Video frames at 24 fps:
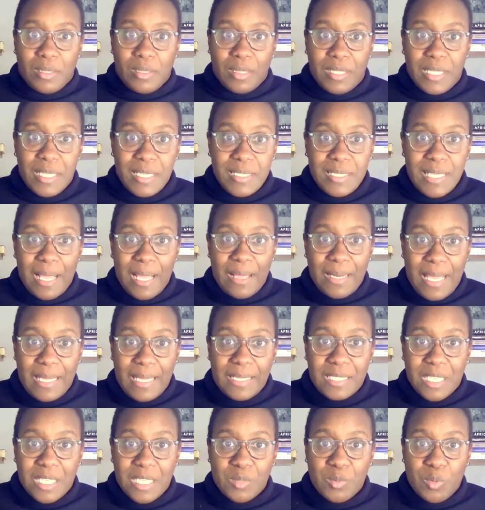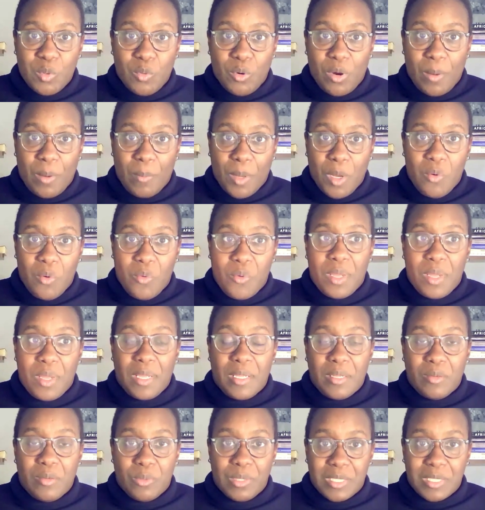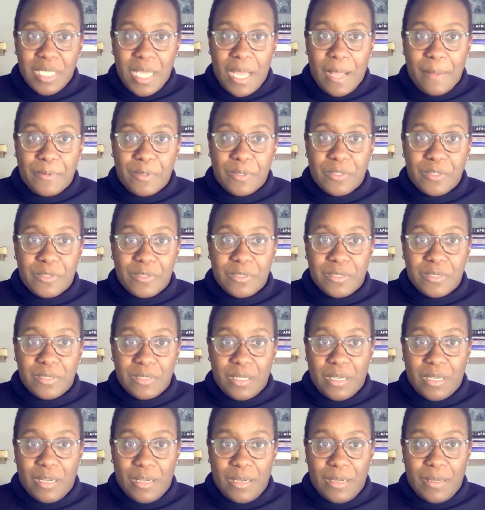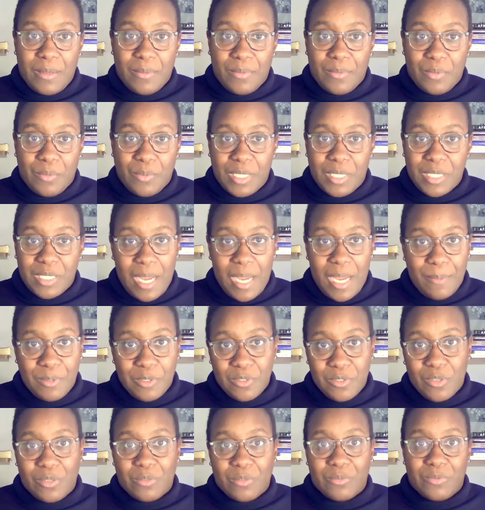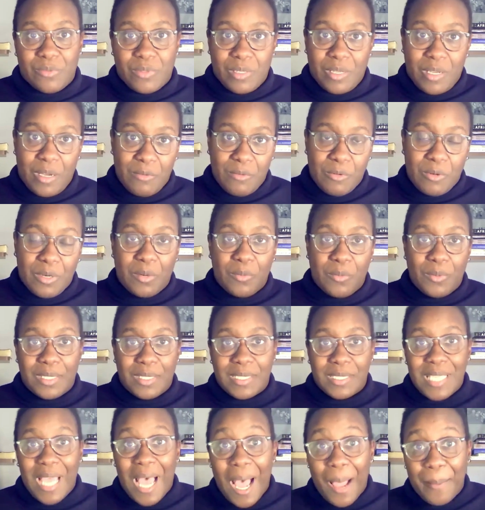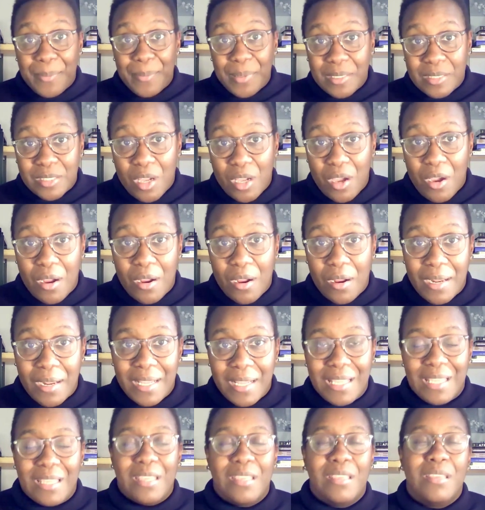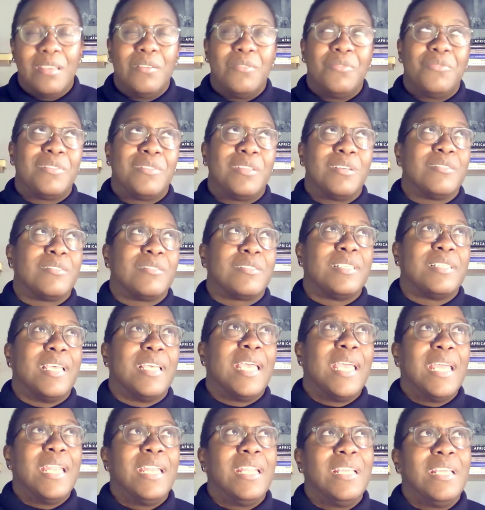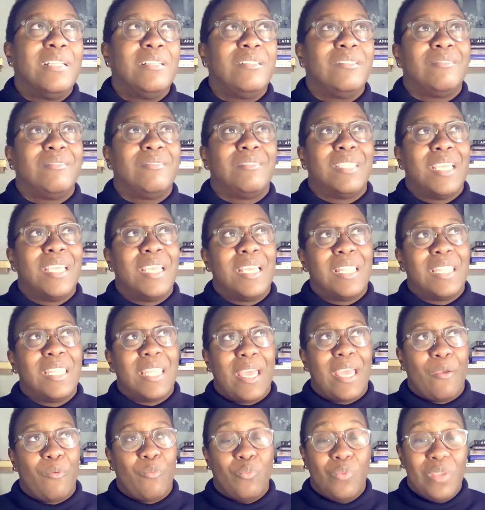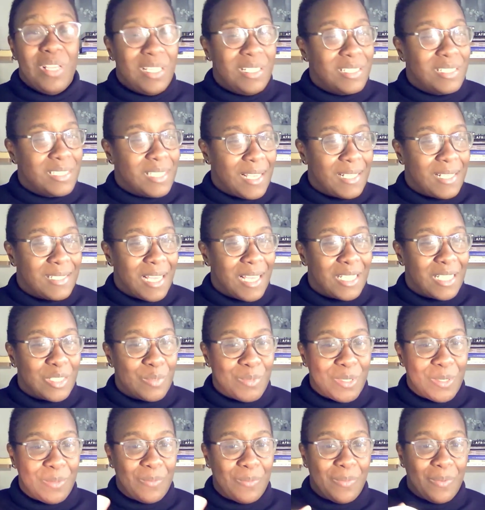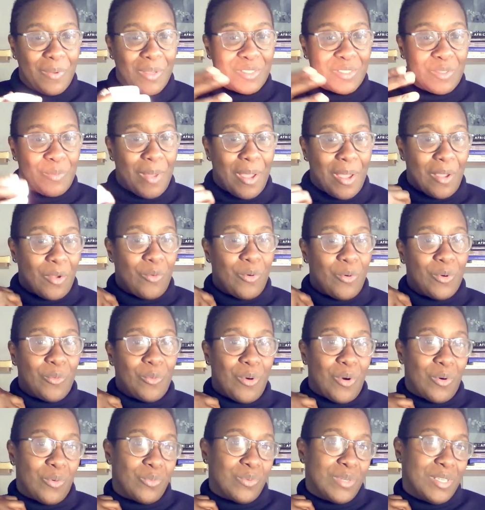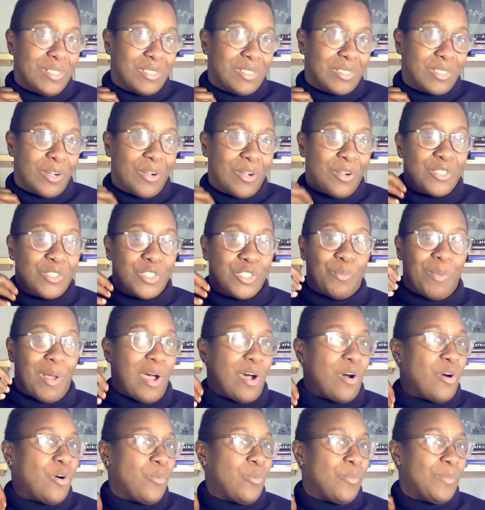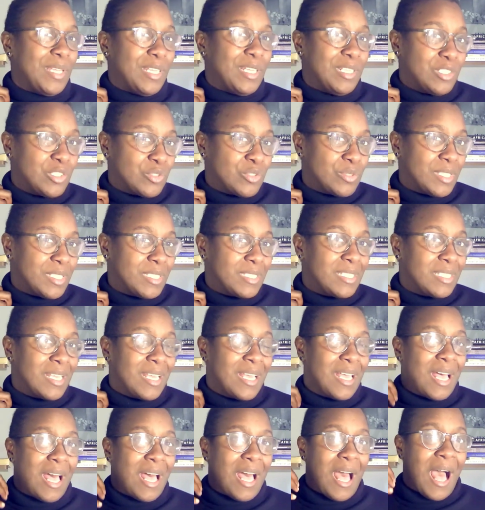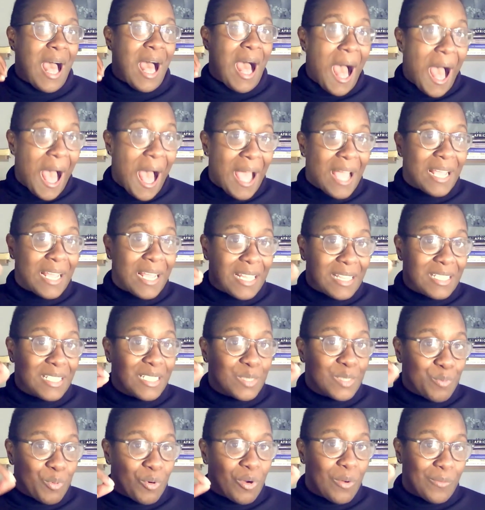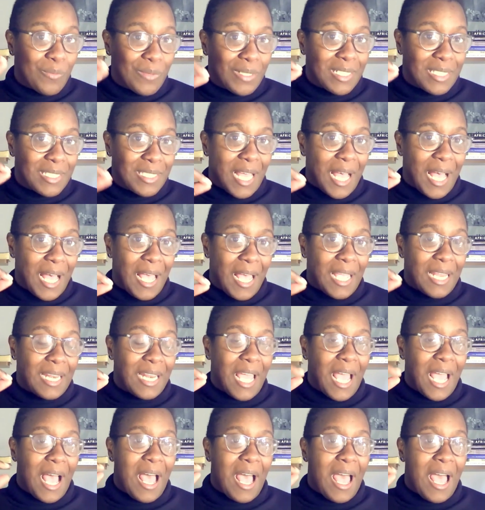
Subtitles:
This outline tells me where I'm going, what the chapters are covering, what the topics are. If there's anything that really stands out to me because of my quote unquote research or my own interest, I at this point would decide